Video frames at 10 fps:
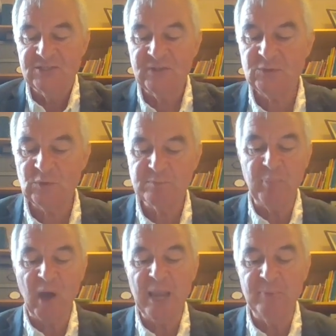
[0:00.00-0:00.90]
So this was
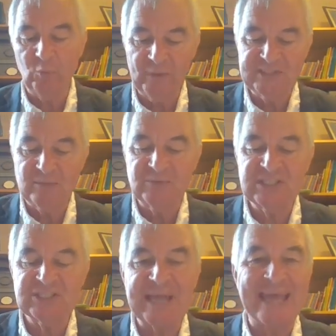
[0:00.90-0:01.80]
Bible wisdom to
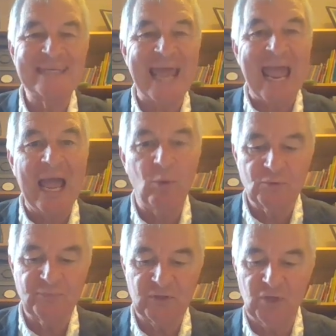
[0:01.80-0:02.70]
stand
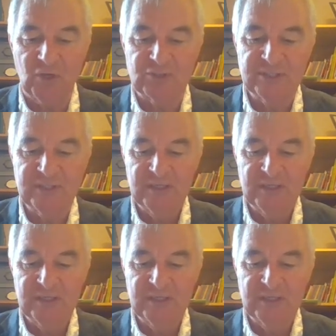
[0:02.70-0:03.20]
out for God